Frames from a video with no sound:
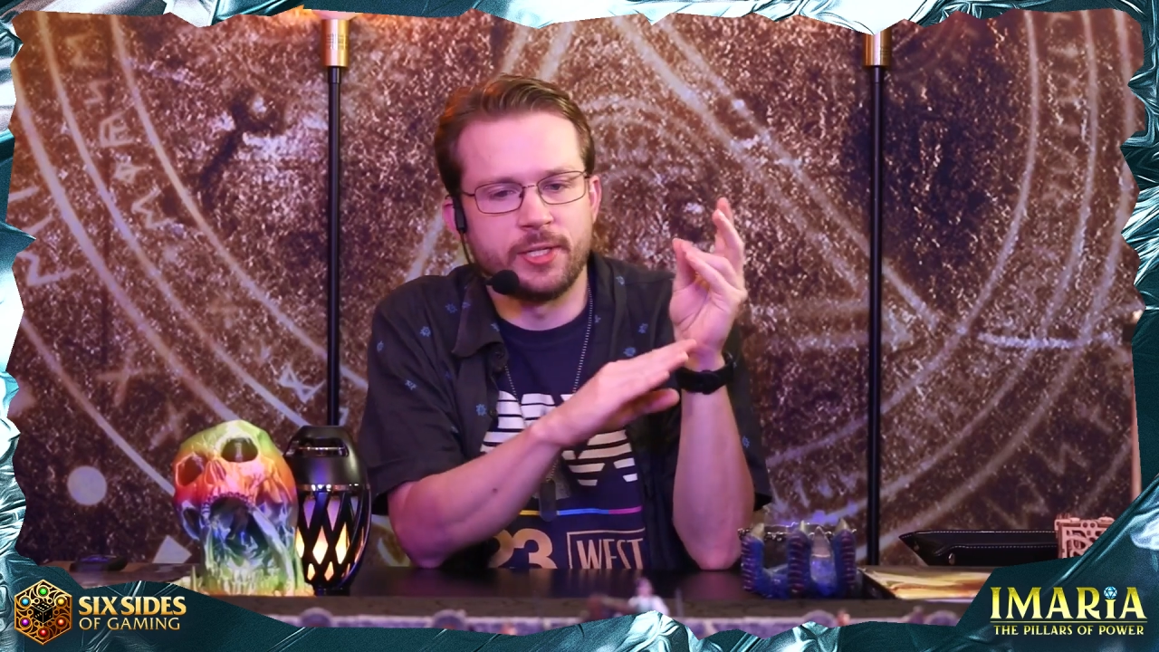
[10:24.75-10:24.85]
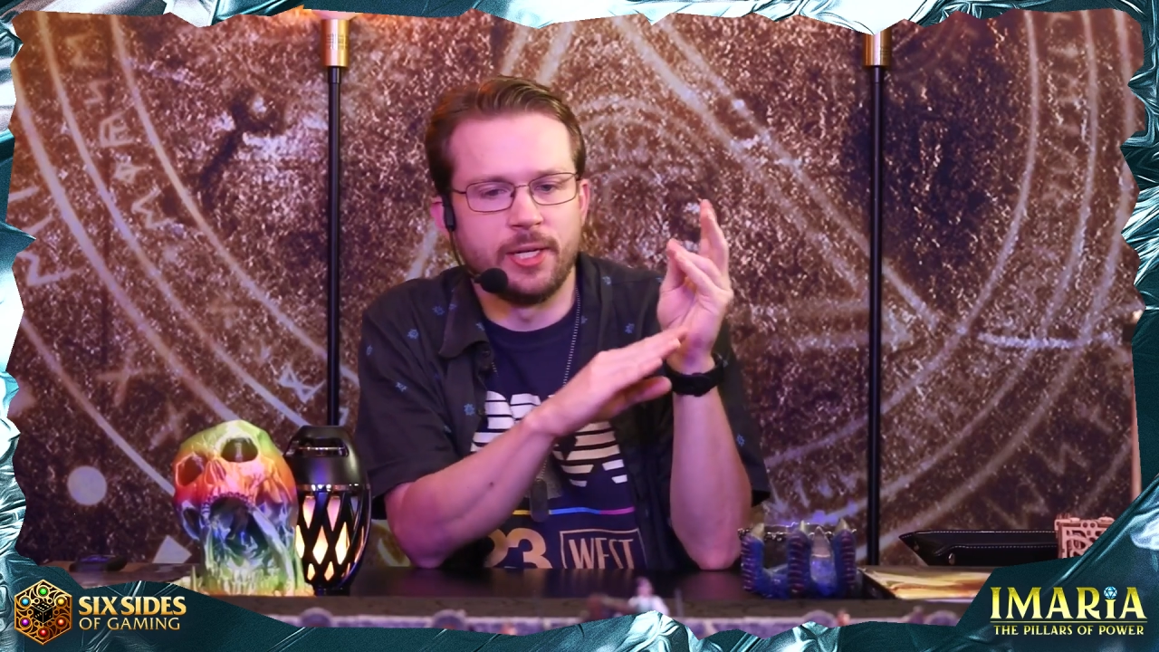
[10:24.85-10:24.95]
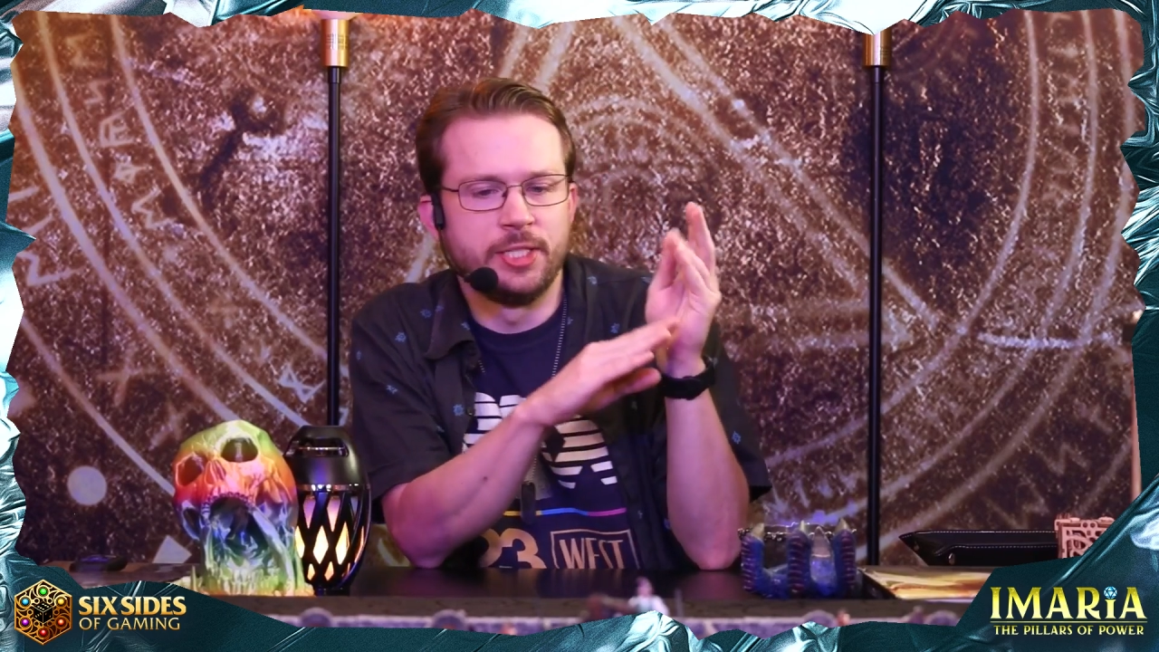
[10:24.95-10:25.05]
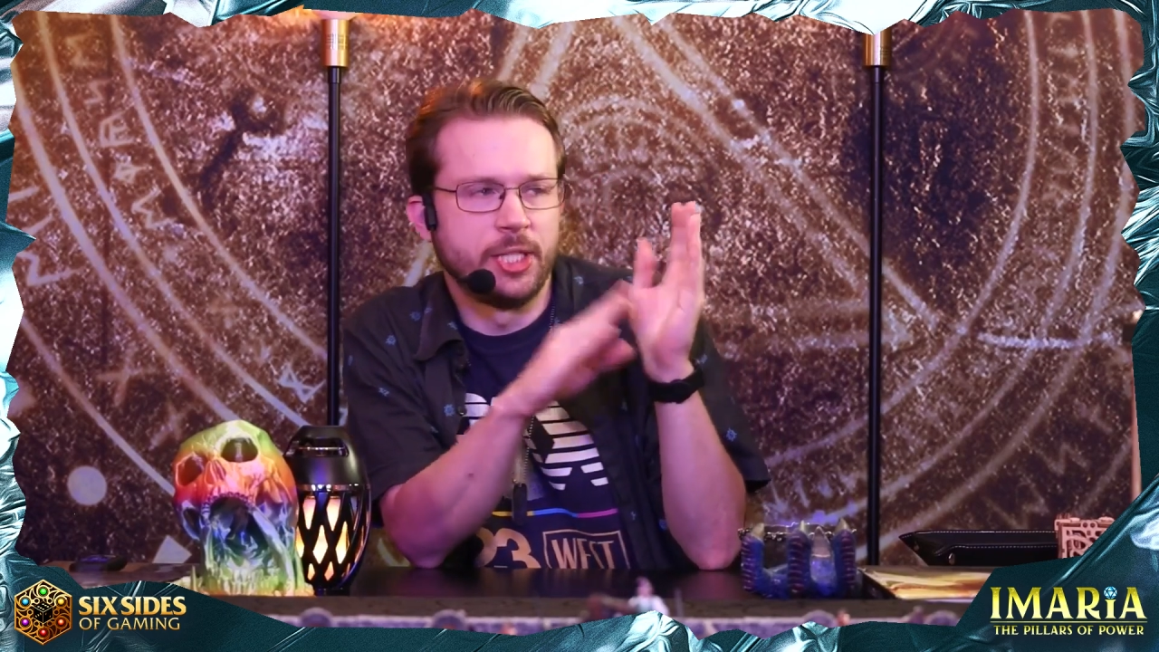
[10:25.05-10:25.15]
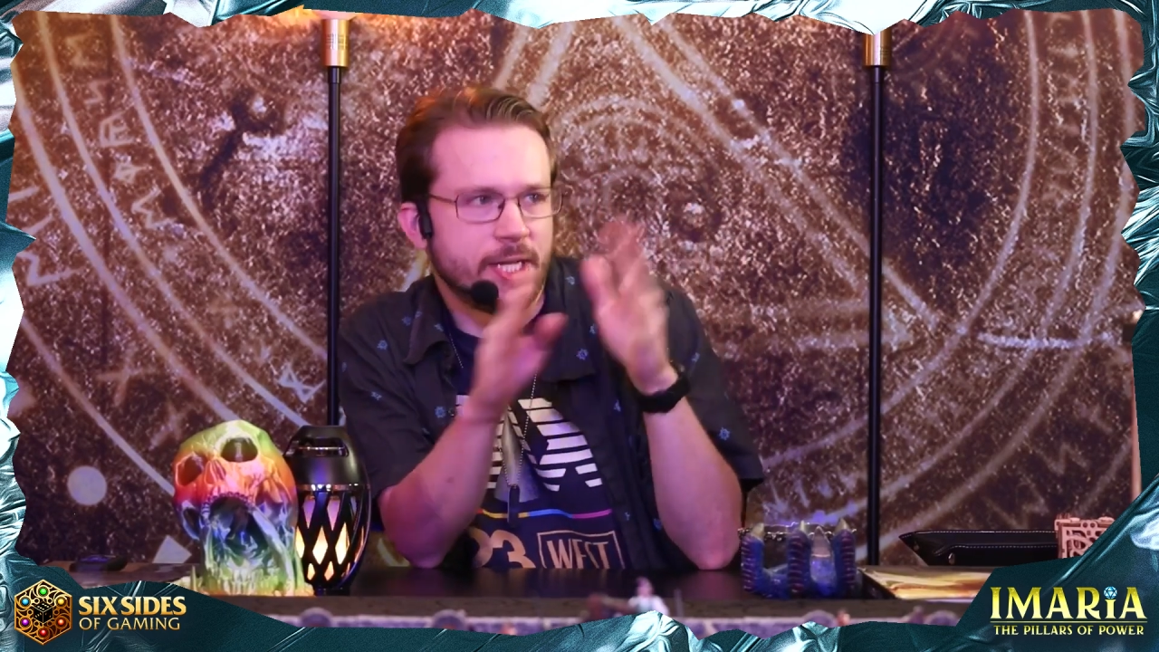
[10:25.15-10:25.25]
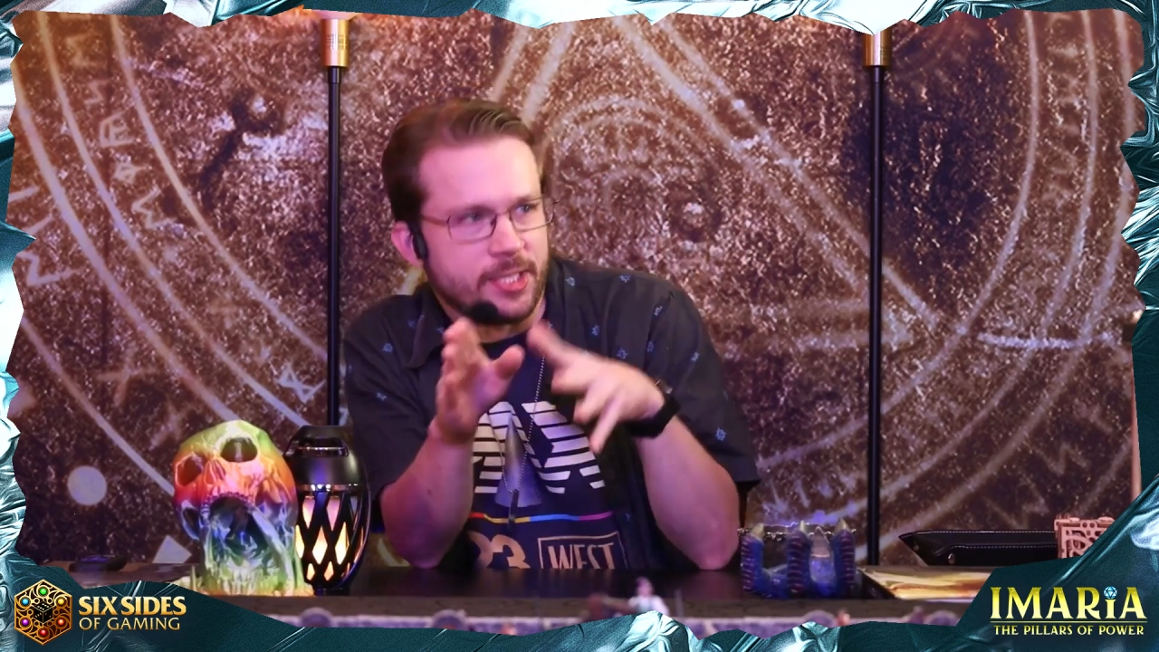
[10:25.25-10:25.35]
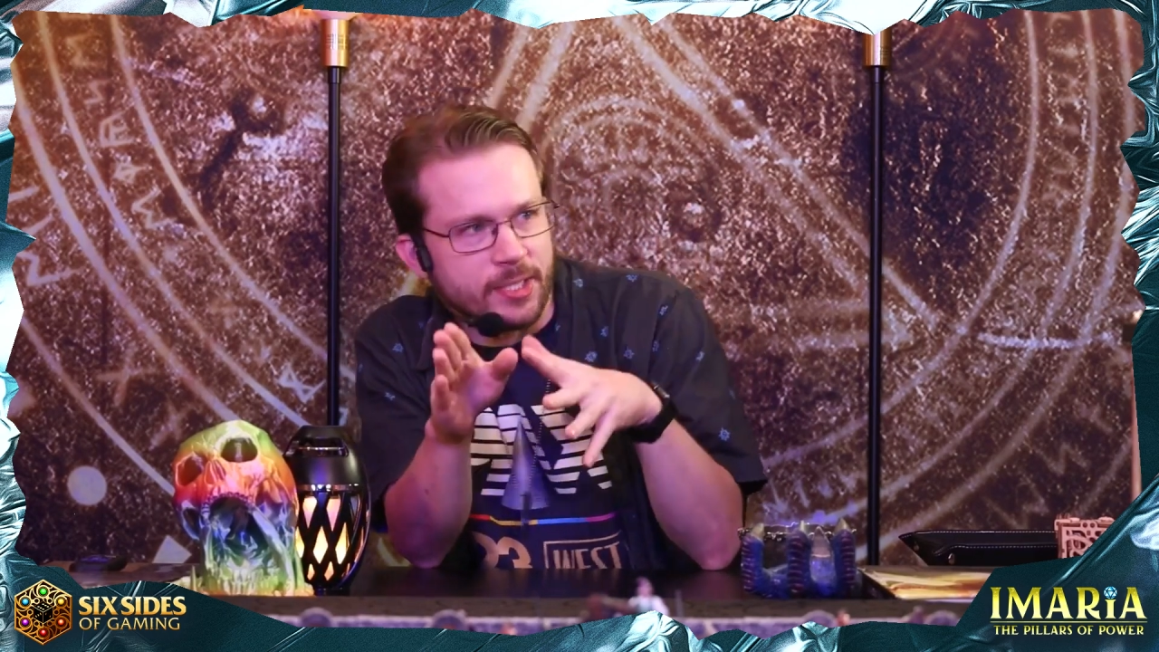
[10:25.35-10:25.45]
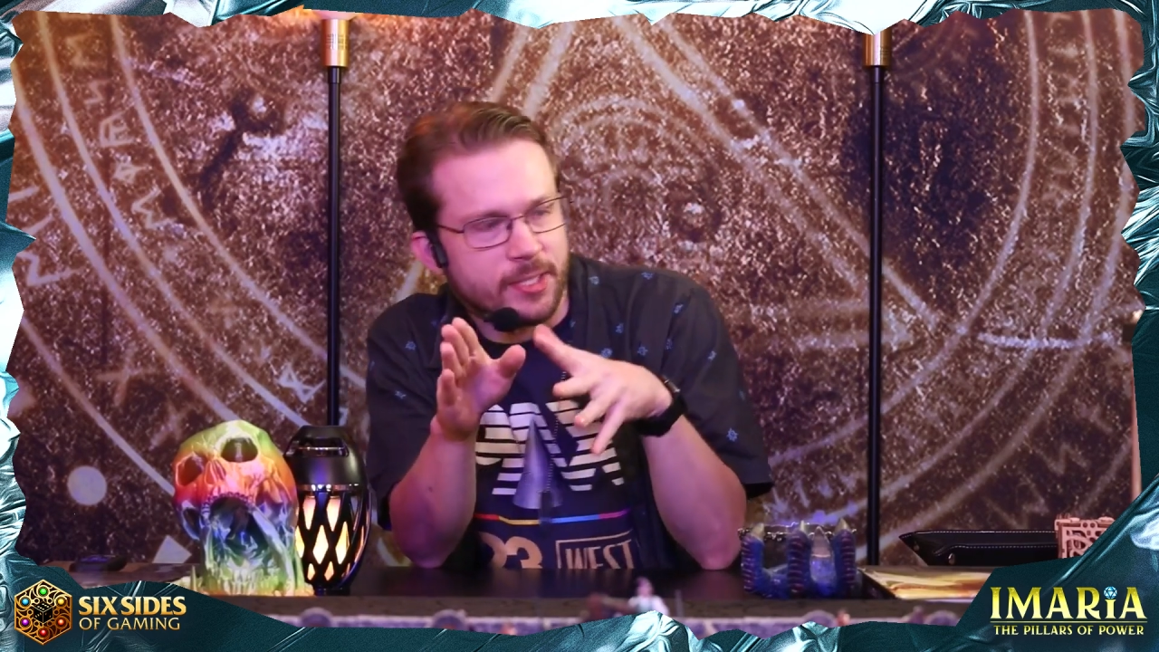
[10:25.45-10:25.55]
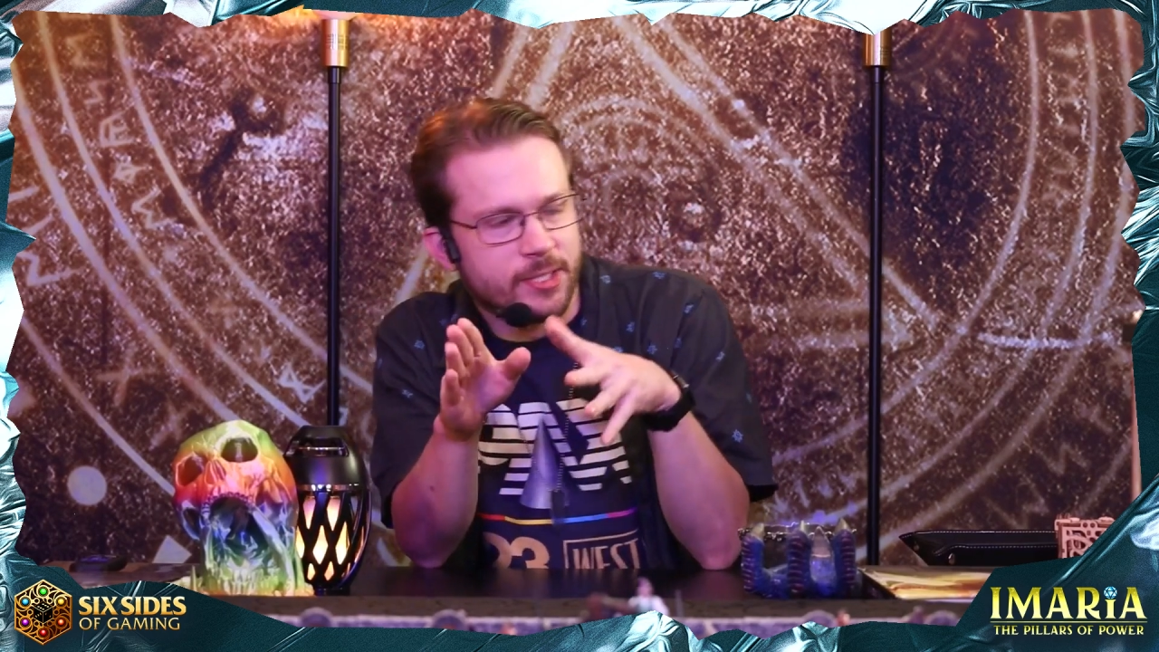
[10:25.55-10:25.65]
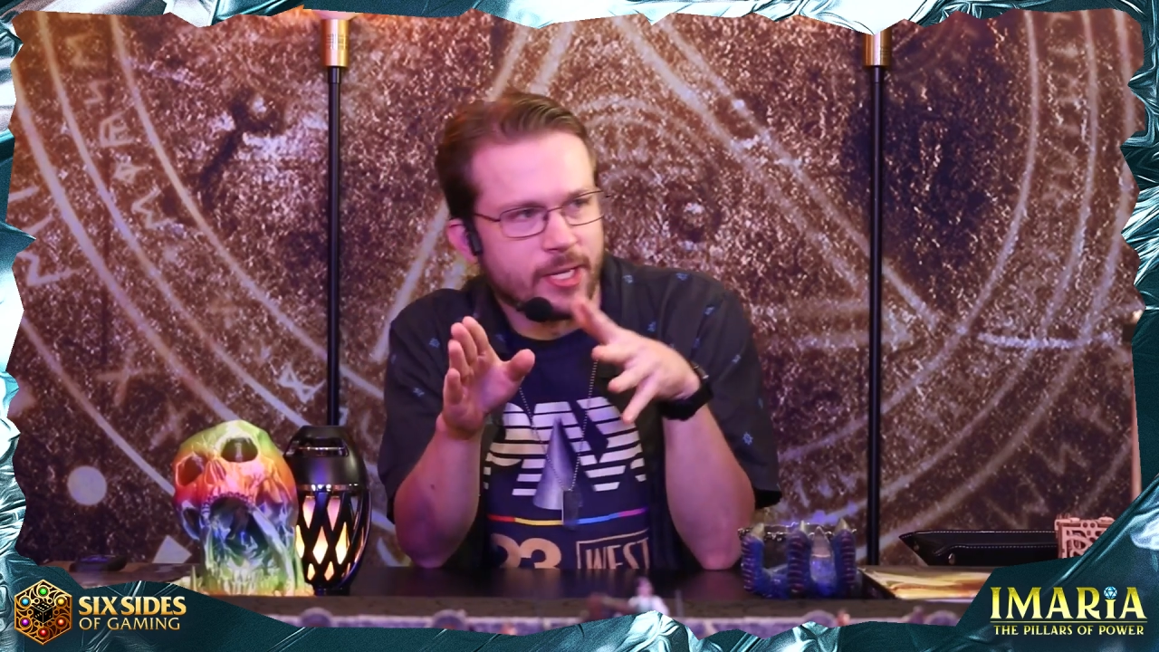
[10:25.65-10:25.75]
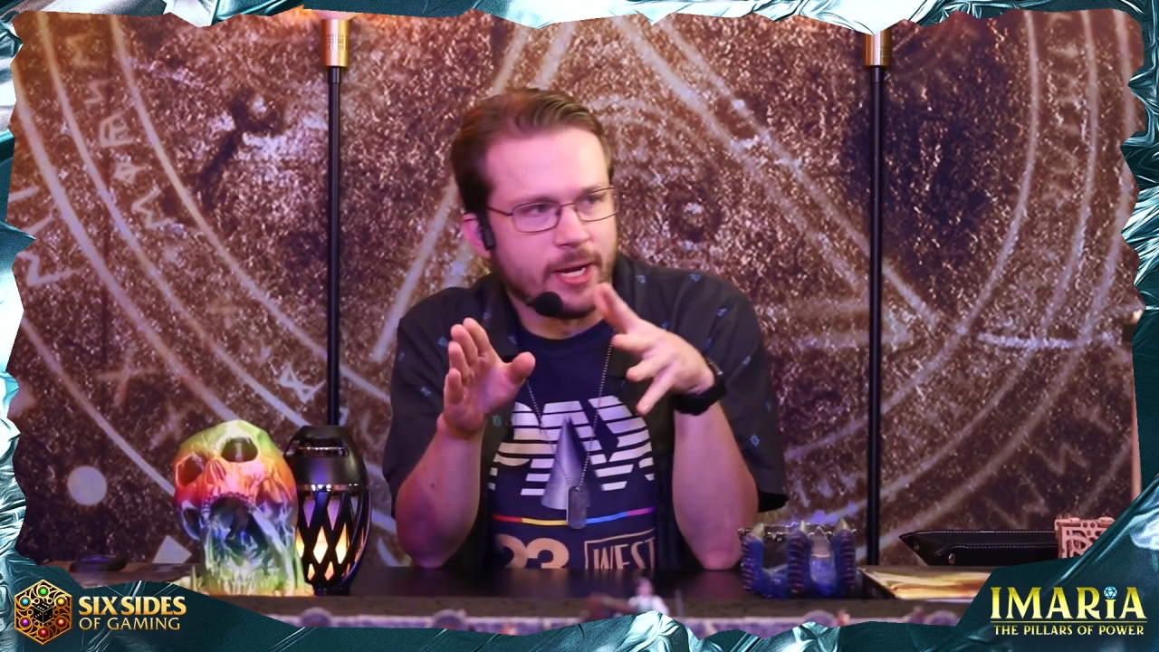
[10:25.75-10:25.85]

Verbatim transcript: adjacent. Yes.